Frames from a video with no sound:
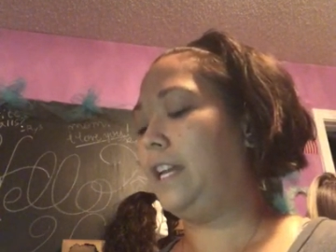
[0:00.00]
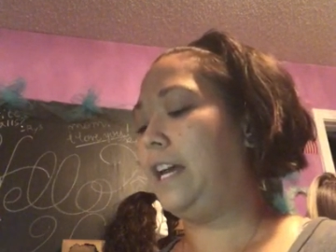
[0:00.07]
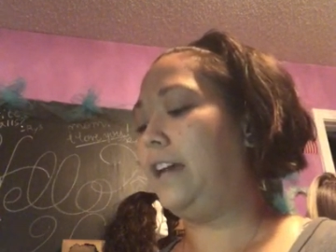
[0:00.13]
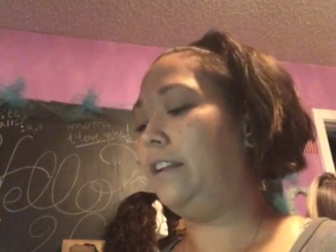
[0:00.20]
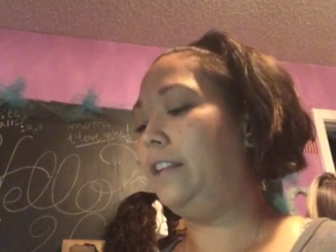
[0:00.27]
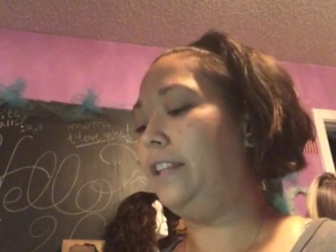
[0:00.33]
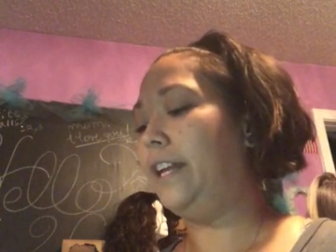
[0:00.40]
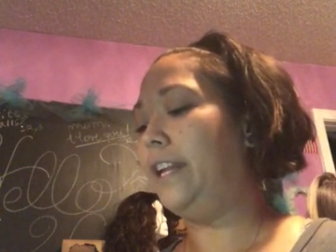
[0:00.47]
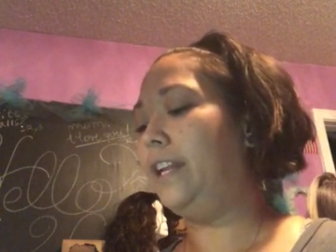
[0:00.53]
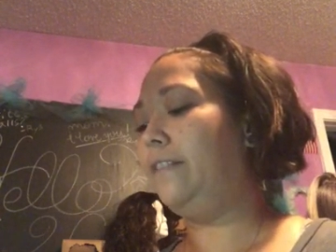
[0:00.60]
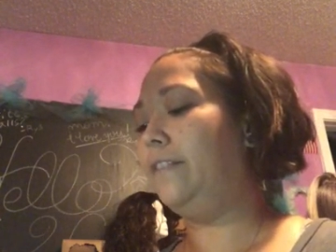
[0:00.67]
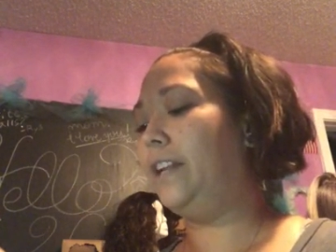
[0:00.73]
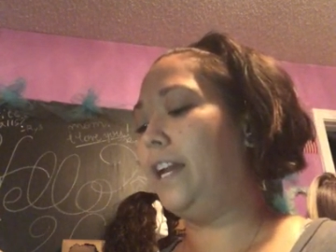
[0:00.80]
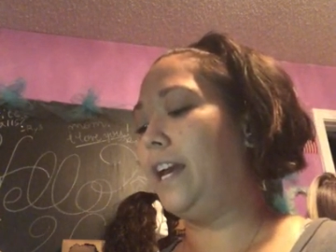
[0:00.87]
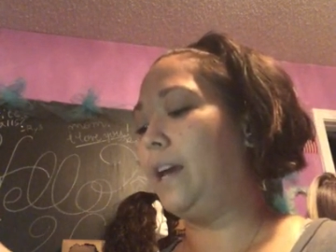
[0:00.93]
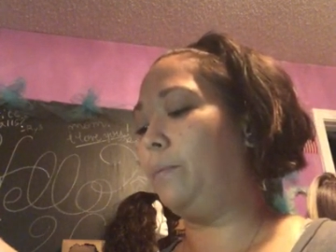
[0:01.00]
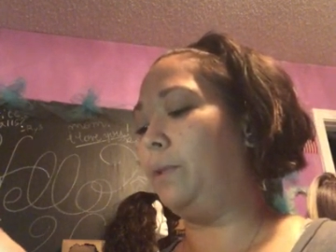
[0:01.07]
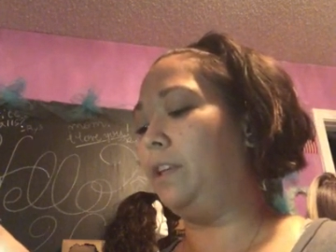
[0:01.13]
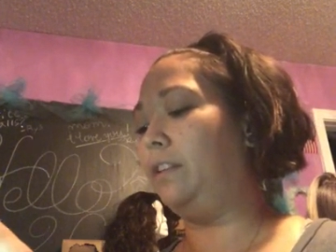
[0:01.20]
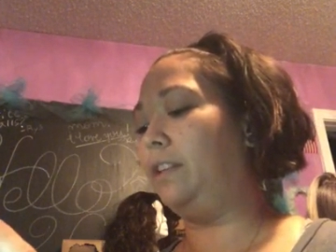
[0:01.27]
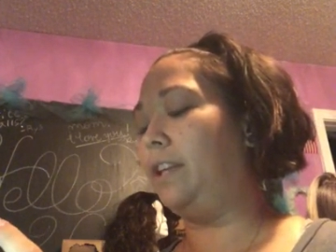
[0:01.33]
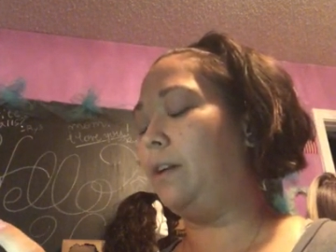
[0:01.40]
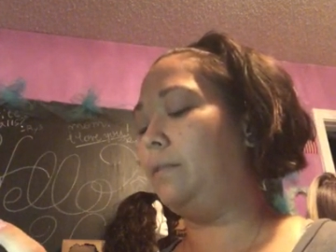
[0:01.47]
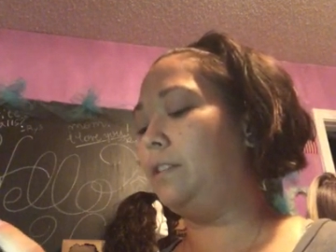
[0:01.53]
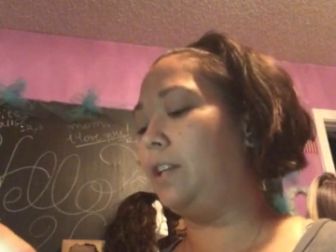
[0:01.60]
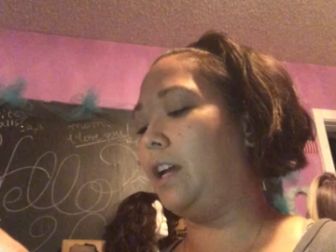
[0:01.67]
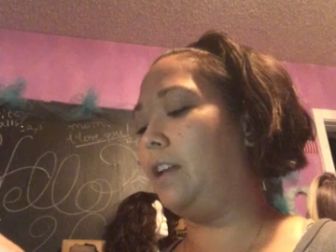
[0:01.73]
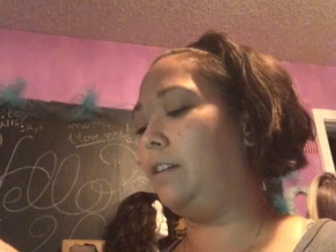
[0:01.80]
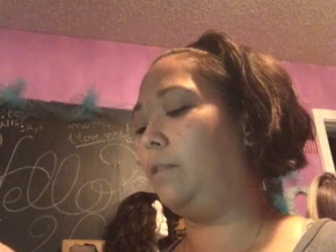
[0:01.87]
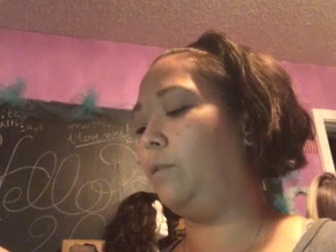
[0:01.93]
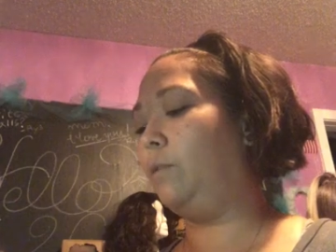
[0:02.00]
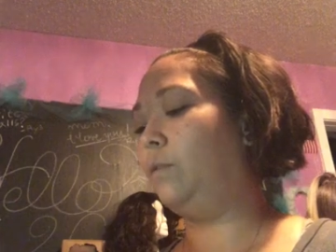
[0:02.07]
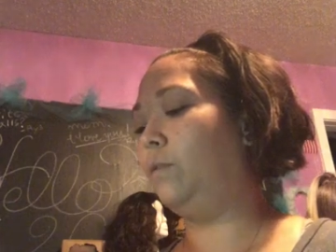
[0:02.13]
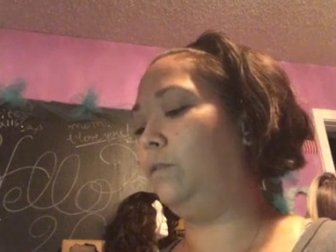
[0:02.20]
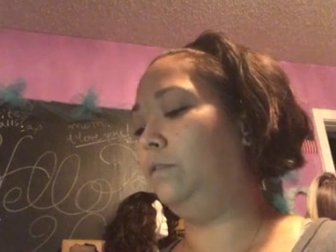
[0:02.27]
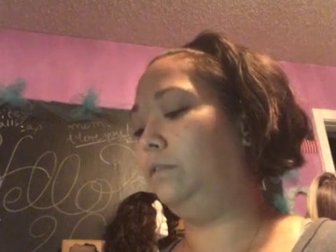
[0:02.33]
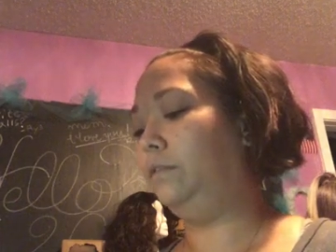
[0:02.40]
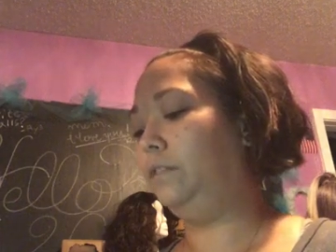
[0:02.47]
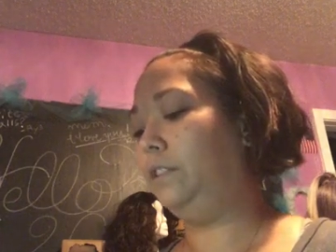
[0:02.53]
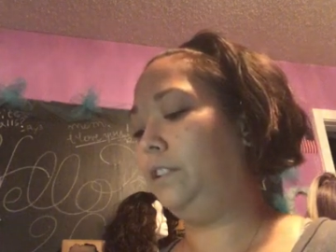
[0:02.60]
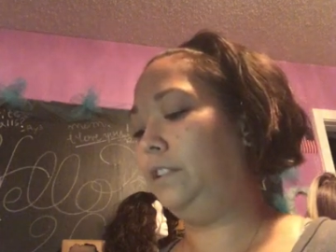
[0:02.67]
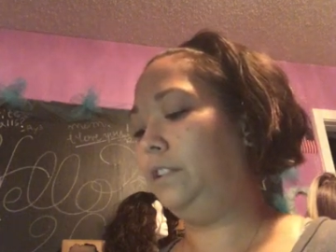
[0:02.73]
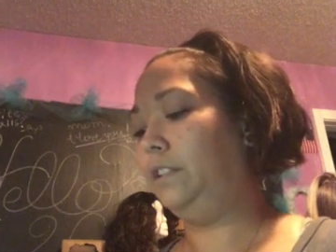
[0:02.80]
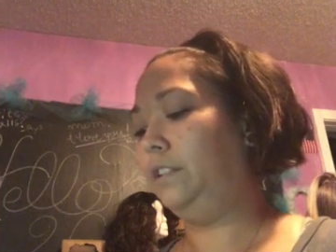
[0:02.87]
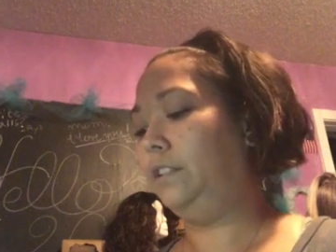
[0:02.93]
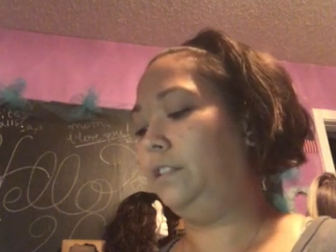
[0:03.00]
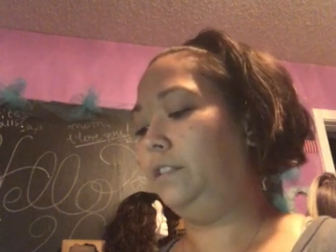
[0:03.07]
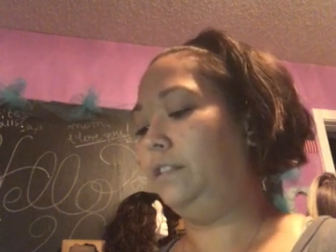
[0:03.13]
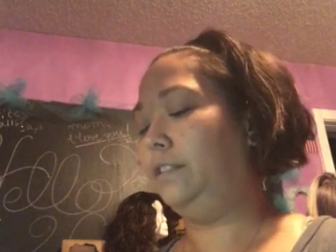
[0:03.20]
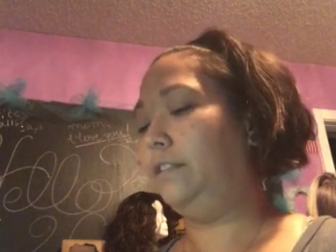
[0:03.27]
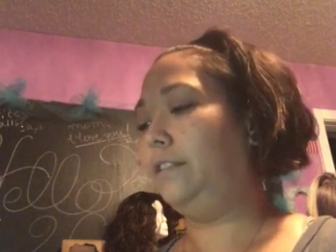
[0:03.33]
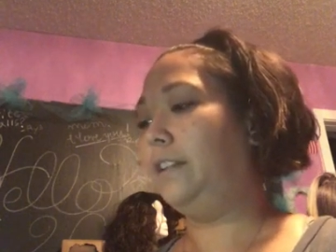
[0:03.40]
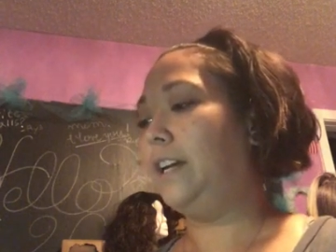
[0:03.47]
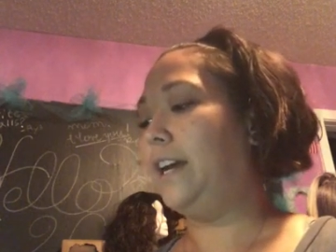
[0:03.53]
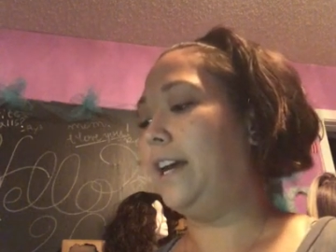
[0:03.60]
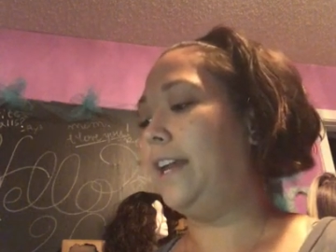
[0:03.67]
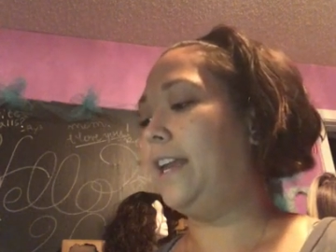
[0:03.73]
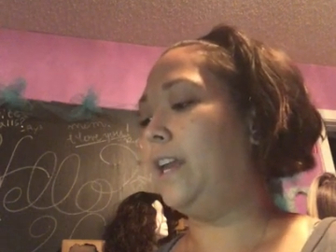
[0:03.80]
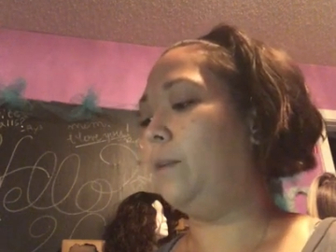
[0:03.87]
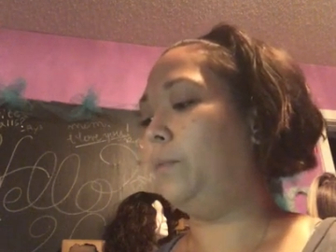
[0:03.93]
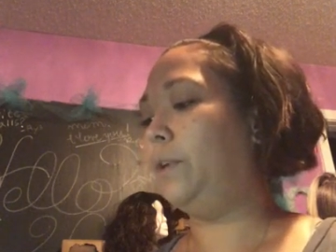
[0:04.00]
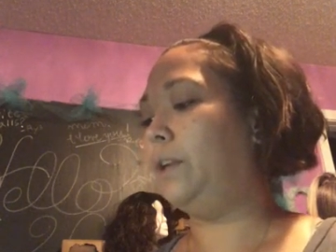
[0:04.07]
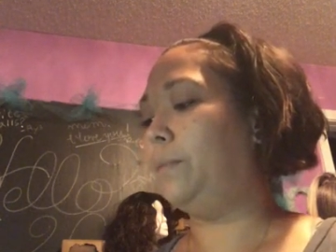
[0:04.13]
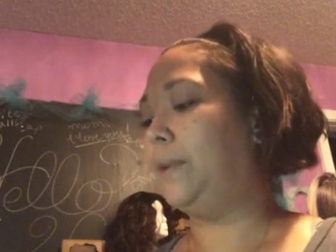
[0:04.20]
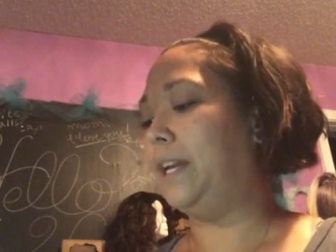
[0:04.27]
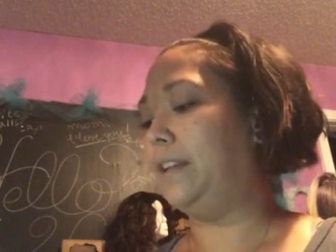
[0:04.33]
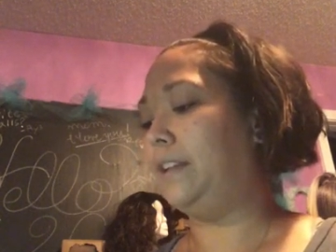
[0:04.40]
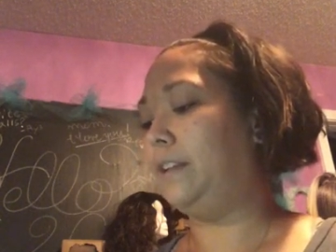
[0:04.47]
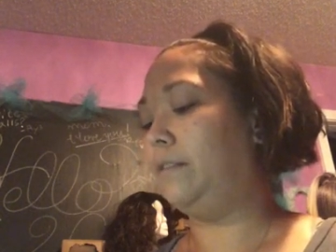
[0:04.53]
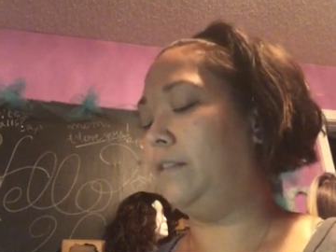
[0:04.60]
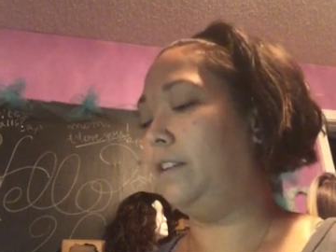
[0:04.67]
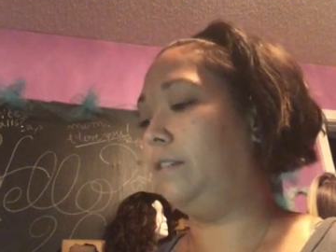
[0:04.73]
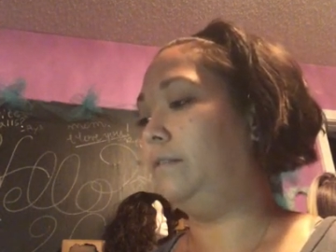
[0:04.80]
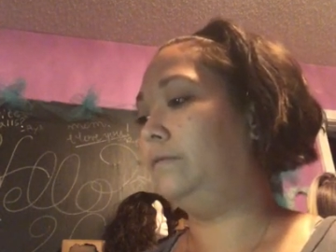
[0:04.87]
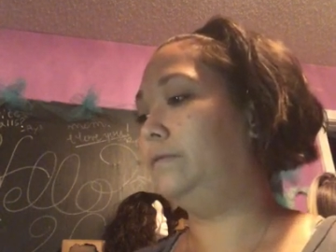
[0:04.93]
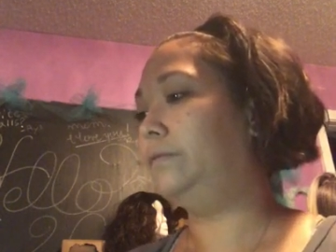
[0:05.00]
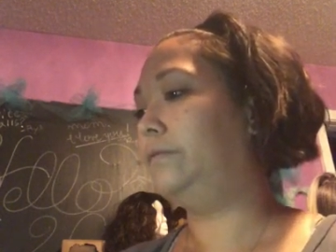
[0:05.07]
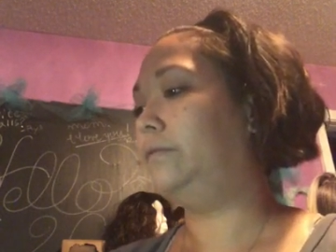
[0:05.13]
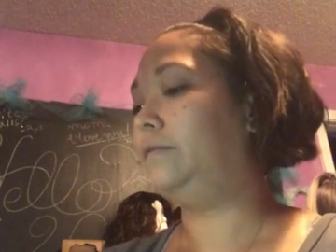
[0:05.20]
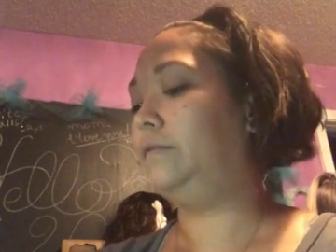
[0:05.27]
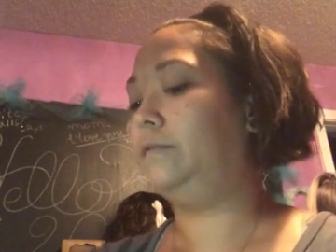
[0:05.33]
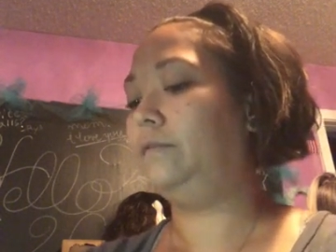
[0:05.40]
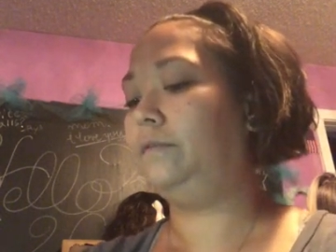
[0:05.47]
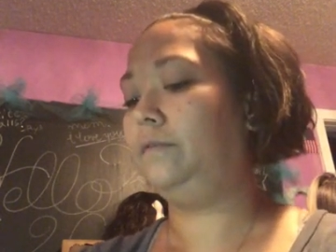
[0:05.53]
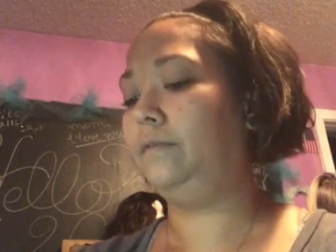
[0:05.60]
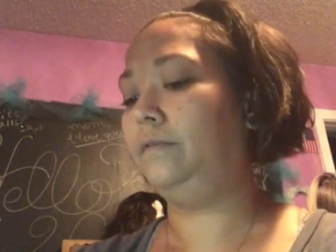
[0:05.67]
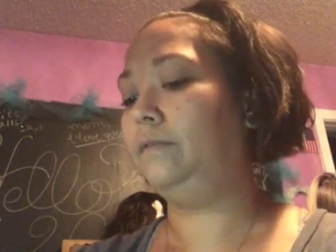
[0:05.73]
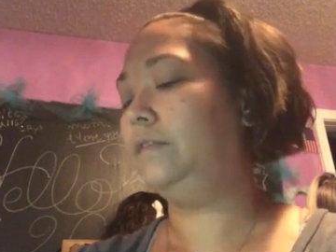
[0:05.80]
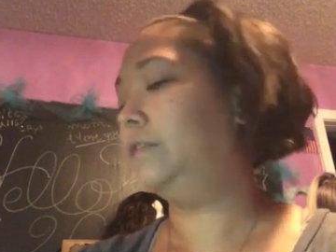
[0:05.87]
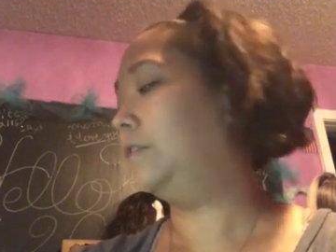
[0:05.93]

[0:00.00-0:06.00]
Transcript: How did that even happen? That was kind of cool. I can't put it back down though.